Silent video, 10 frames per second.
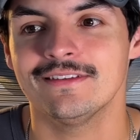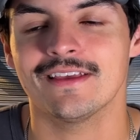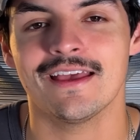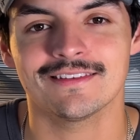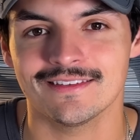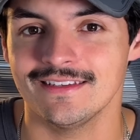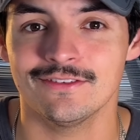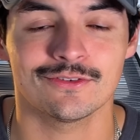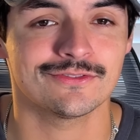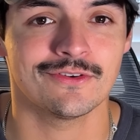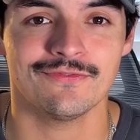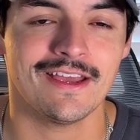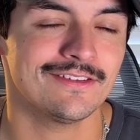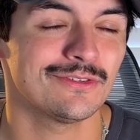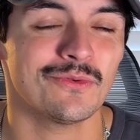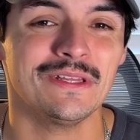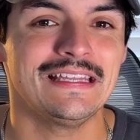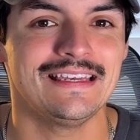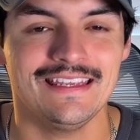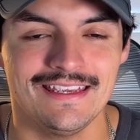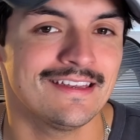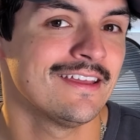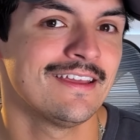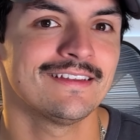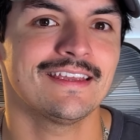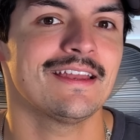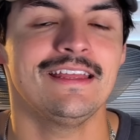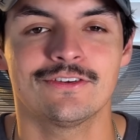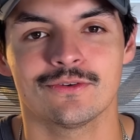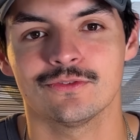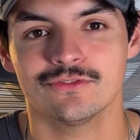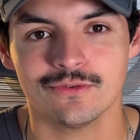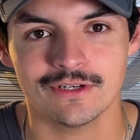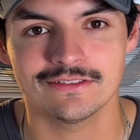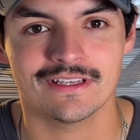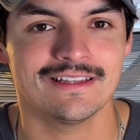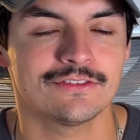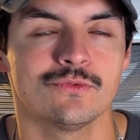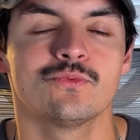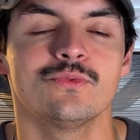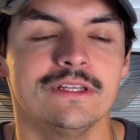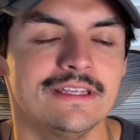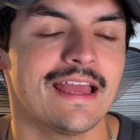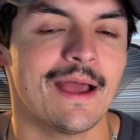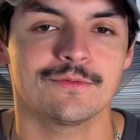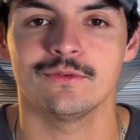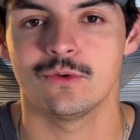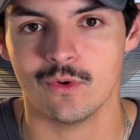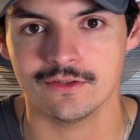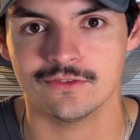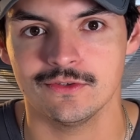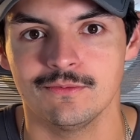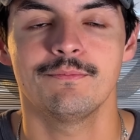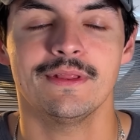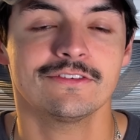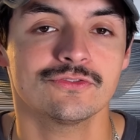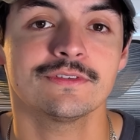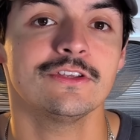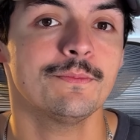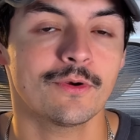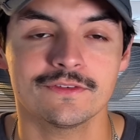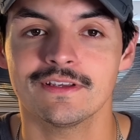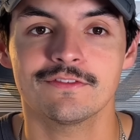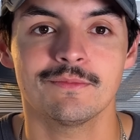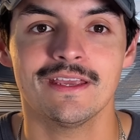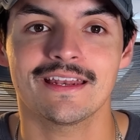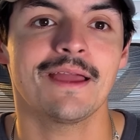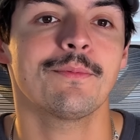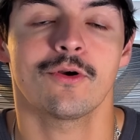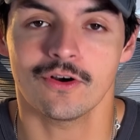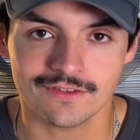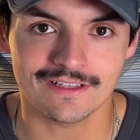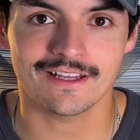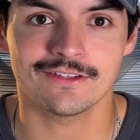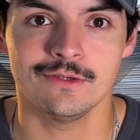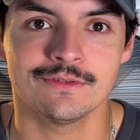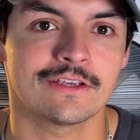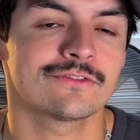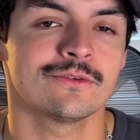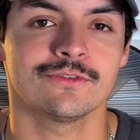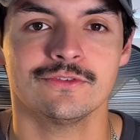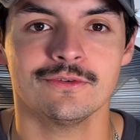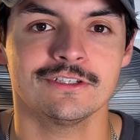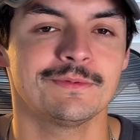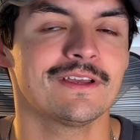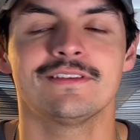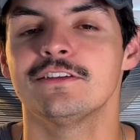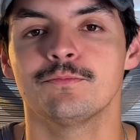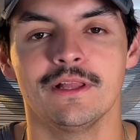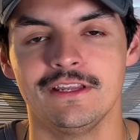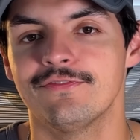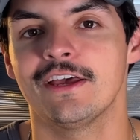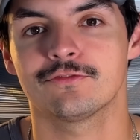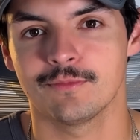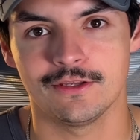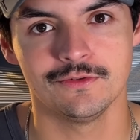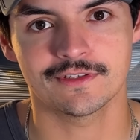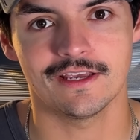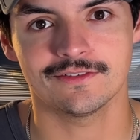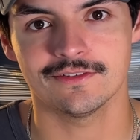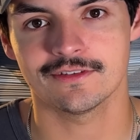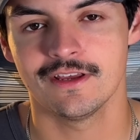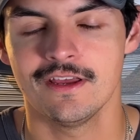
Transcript: these S S Ds that are so fast, you don't really need to get internal storage unless you really absolutely want to. But that's a choice that you personally have to make, and I personally like to use external storage because it is plenty fast for my use cases.